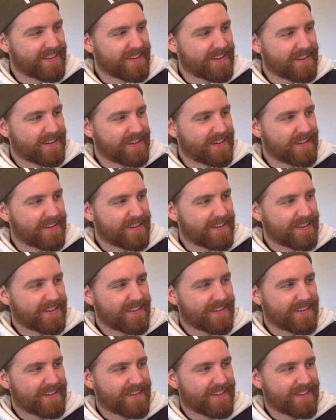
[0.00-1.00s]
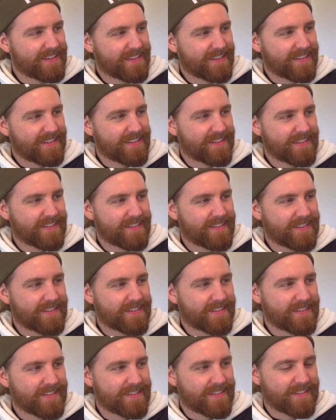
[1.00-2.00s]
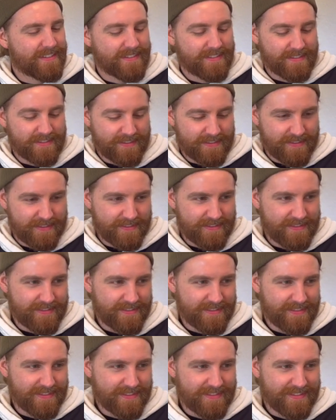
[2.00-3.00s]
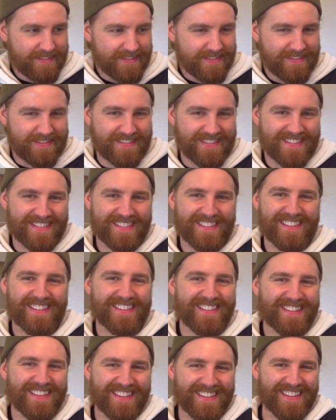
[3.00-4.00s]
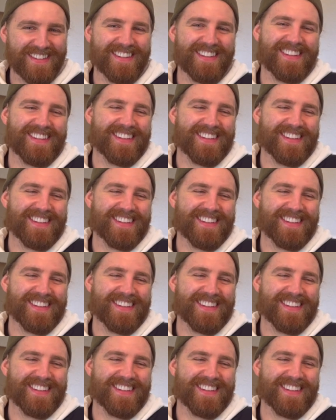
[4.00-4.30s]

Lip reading: This person isn't speaking.